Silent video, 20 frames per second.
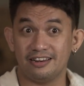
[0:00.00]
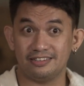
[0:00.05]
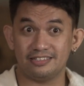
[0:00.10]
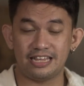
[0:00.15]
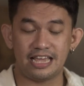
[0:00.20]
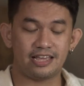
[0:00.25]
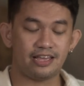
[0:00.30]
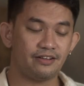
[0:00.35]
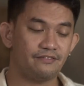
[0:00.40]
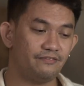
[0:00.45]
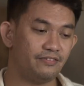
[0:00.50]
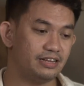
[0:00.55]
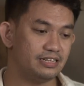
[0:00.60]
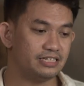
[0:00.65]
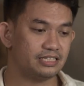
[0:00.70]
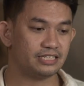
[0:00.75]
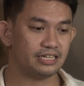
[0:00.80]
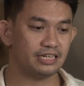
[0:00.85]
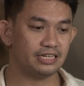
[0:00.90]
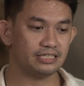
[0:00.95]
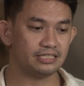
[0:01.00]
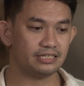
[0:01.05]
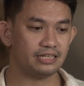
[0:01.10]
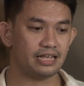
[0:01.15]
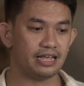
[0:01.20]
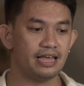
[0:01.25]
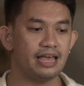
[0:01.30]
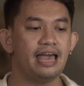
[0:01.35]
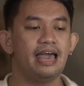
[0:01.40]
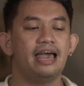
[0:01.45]
taking fun
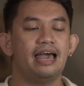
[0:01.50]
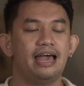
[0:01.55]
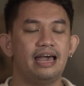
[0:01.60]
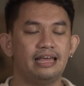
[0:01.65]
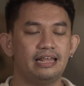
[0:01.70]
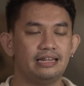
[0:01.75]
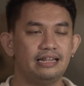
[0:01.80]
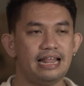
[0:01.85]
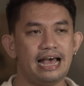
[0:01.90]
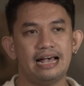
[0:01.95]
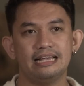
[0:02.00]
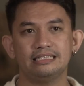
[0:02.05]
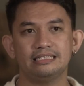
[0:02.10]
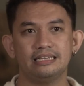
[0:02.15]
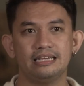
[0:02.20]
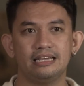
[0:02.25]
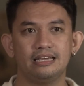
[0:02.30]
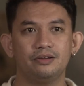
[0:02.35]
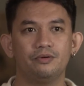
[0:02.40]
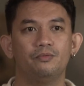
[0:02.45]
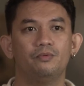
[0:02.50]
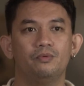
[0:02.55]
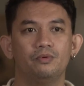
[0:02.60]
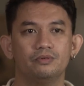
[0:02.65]
seriously. And lastly,